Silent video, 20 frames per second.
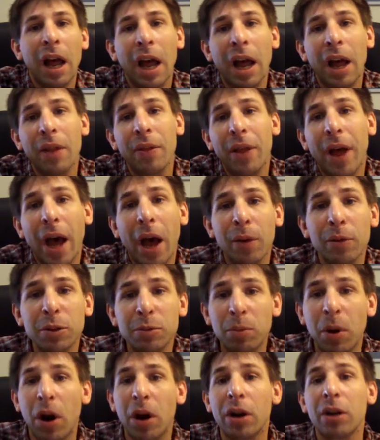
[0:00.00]
And that was
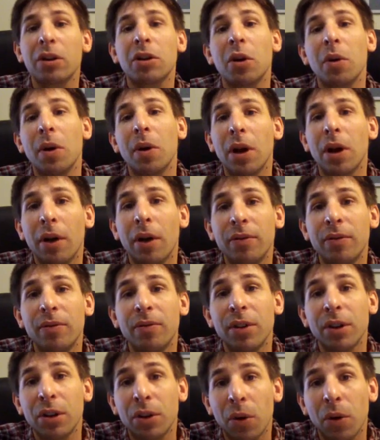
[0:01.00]
part of going off of
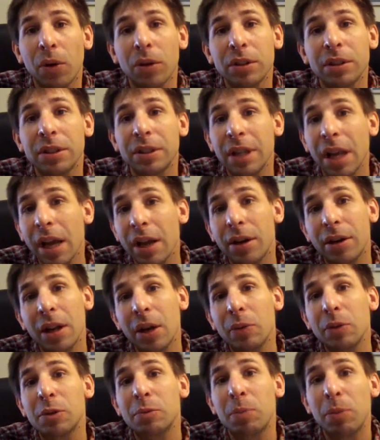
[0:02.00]
the gold standard.
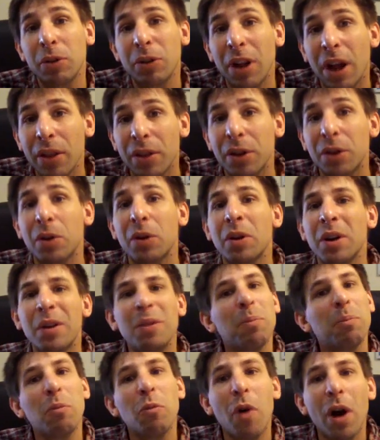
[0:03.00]
That was another
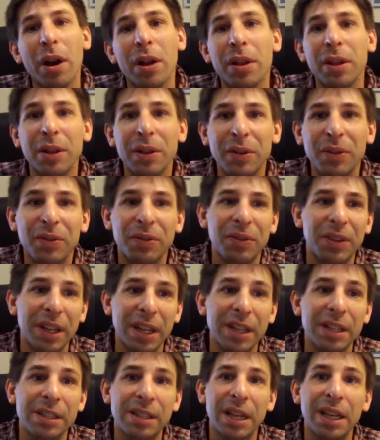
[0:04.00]
one of the
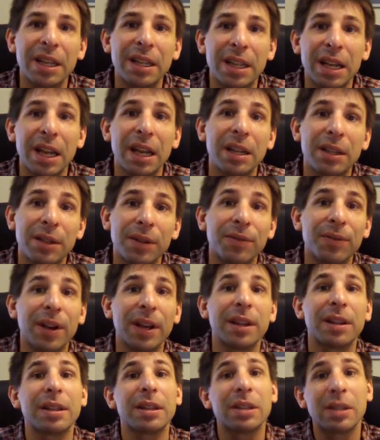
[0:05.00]
things they did to
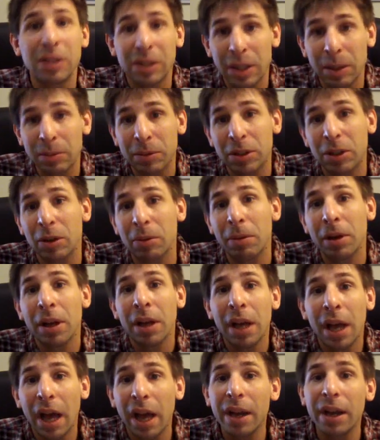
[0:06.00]
fight the symptom
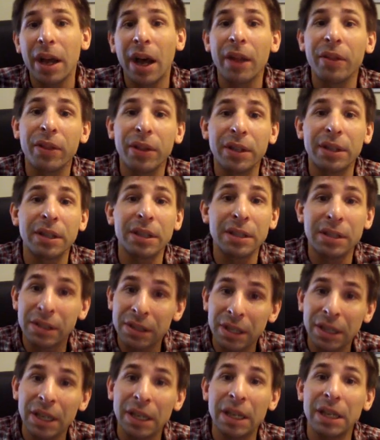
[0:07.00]
and not the
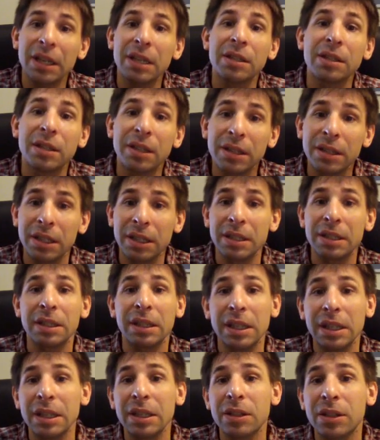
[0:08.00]
disease. The
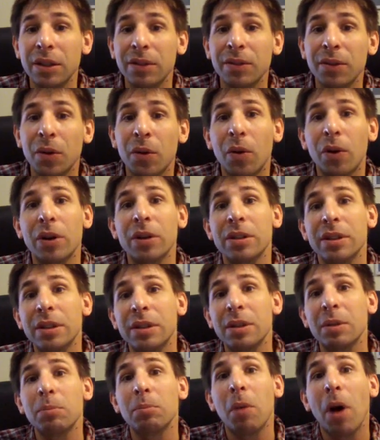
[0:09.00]
disease, of course,
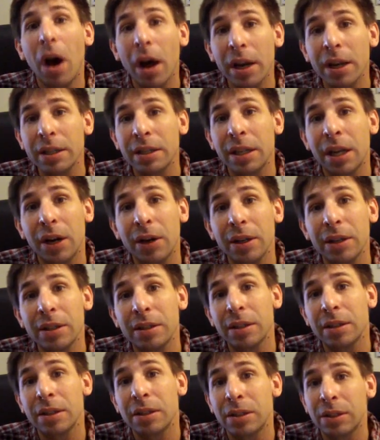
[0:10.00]
is a monetary
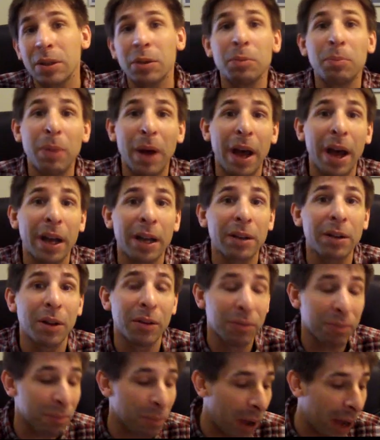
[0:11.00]
system backed
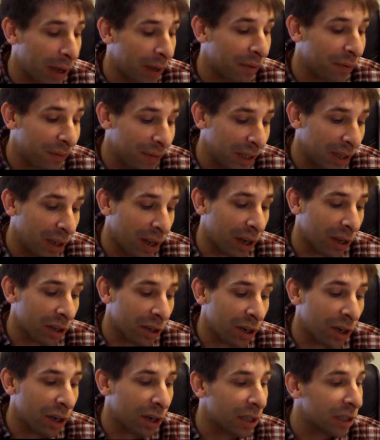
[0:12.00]
up by a fiat
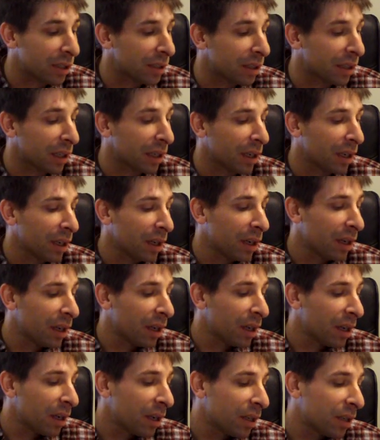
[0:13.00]
currency.
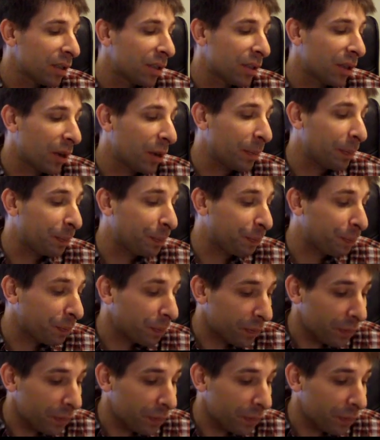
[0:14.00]
So